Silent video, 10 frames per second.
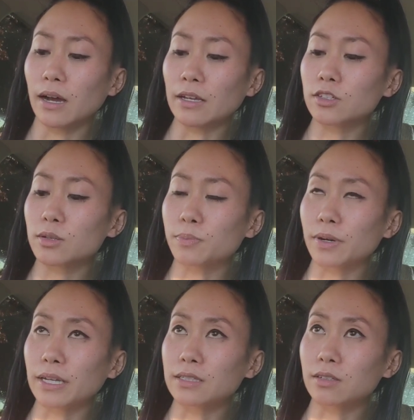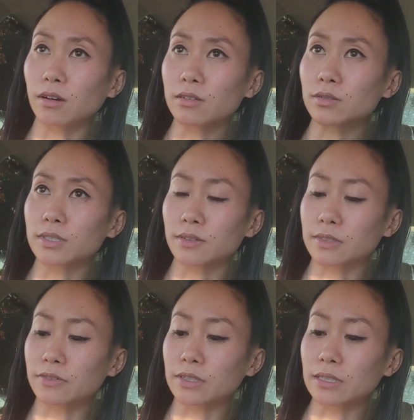I used to pray to all sorts
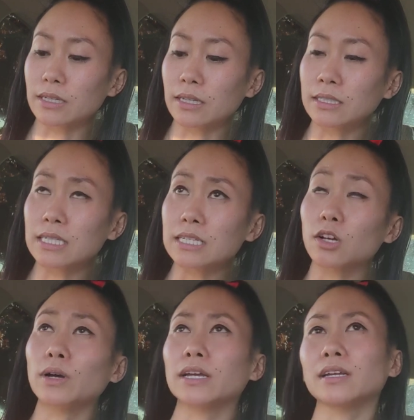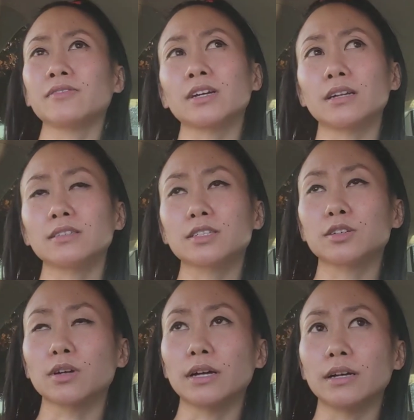of different entities. I even got
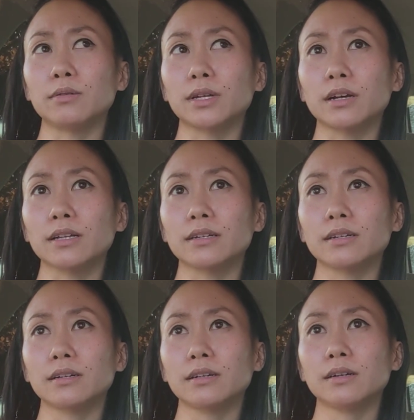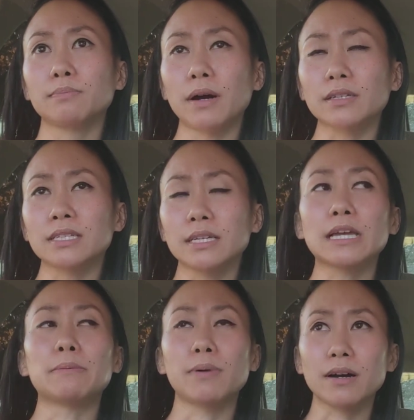into,
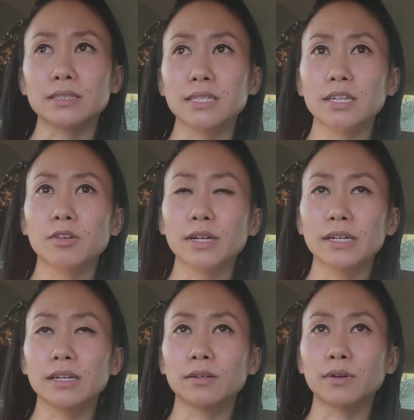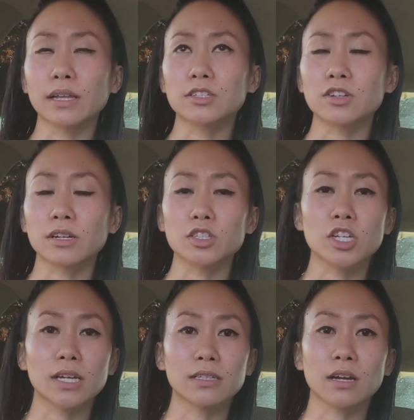Bhakti yoga, where they
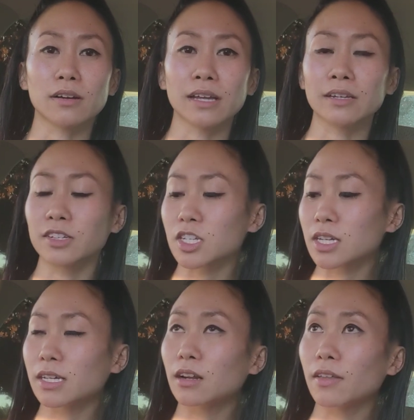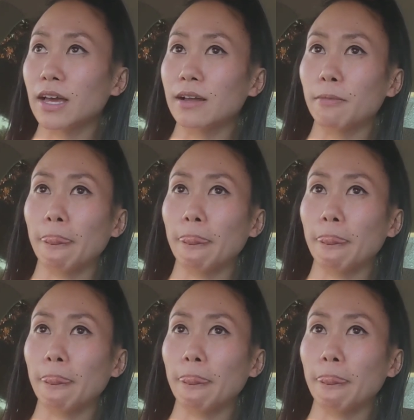chant Hare Krishna and all that.